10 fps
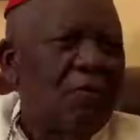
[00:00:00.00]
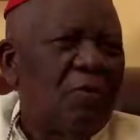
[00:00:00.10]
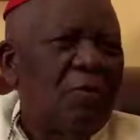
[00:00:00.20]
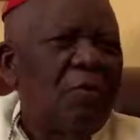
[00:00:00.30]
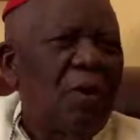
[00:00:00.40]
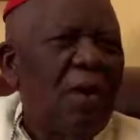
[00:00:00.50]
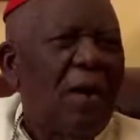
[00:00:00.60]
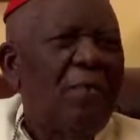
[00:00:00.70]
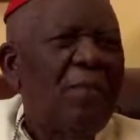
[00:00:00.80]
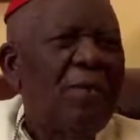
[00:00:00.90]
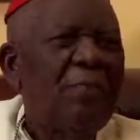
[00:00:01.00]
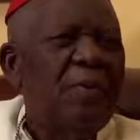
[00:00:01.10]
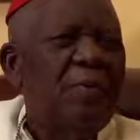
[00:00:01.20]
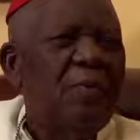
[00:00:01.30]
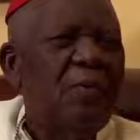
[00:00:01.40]
do you know how many
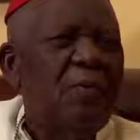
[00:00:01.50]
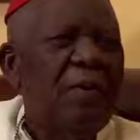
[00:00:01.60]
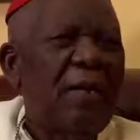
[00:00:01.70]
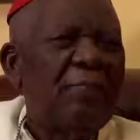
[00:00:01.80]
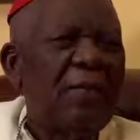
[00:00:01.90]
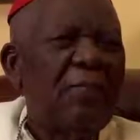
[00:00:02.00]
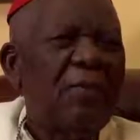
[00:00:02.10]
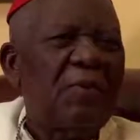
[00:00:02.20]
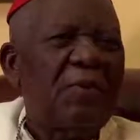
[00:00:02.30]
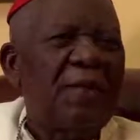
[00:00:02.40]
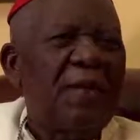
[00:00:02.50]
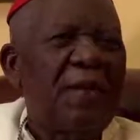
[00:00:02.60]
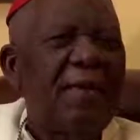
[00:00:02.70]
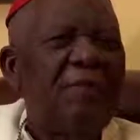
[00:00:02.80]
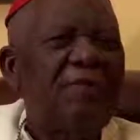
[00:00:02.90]
people we assemble here
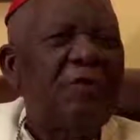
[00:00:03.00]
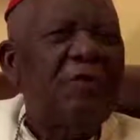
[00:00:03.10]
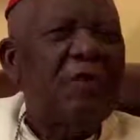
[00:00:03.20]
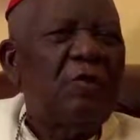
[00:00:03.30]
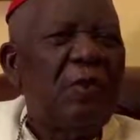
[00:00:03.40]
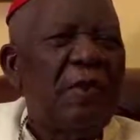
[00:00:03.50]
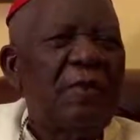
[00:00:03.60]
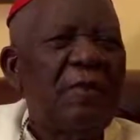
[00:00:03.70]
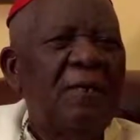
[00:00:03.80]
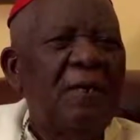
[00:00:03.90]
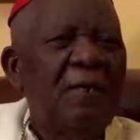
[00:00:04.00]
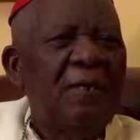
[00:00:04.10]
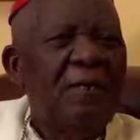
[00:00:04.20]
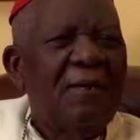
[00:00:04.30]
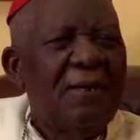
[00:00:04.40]
every January?
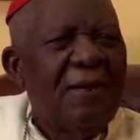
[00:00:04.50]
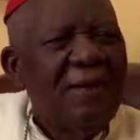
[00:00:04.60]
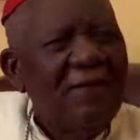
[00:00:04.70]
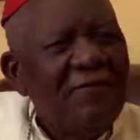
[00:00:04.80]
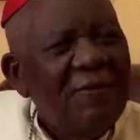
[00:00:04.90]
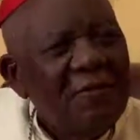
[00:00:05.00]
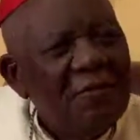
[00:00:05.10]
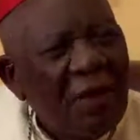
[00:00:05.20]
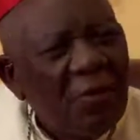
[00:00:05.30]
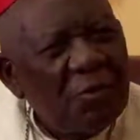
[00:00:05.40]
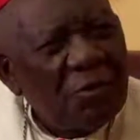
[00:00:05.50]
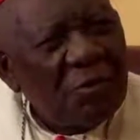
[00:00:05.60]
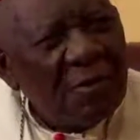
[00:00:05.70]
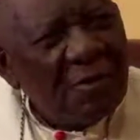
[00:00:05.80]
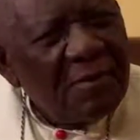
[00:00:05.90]
11,000.
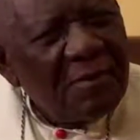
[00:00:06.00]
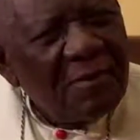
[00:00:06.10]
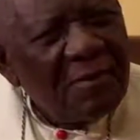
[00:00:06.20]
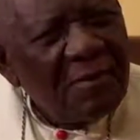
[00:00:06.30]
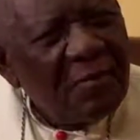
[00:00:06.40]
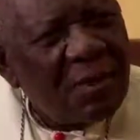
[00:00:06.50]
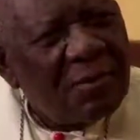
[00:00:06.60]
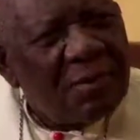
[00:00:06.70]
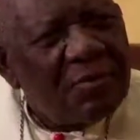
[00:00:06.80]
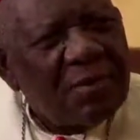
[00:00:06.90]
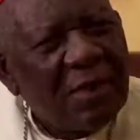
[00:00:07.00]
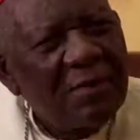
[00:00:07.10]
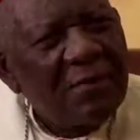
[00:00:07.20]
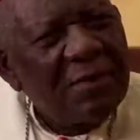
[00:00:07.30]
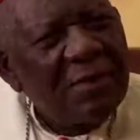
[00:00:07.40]
Without any security.